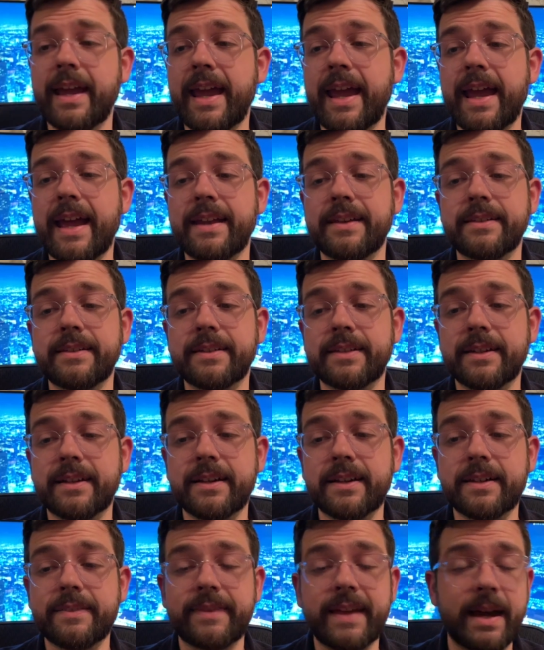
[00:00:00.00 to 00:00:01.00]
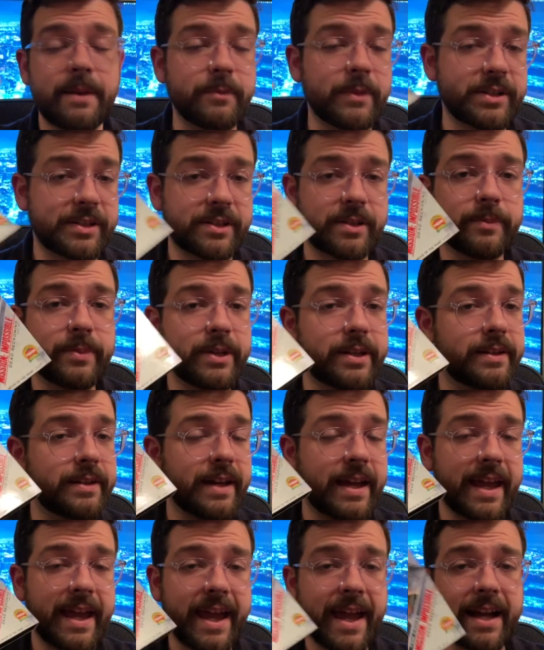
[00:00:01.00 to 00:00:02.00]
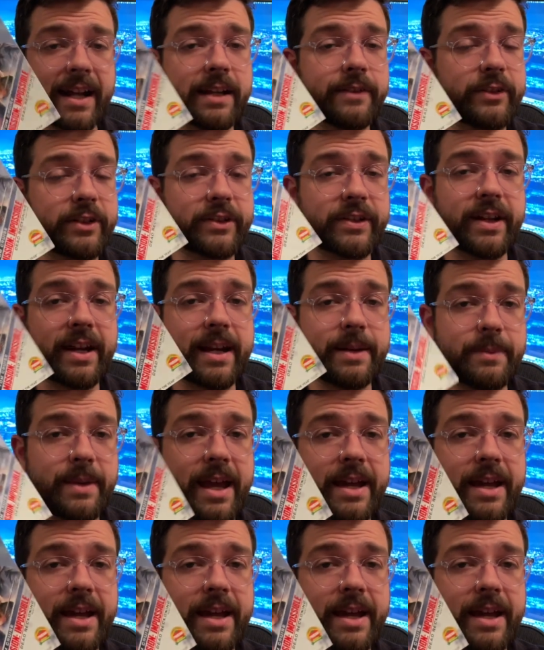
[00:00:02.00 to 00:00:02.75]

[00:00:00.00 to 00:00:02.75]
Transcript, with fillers: and that must have been a heck of a time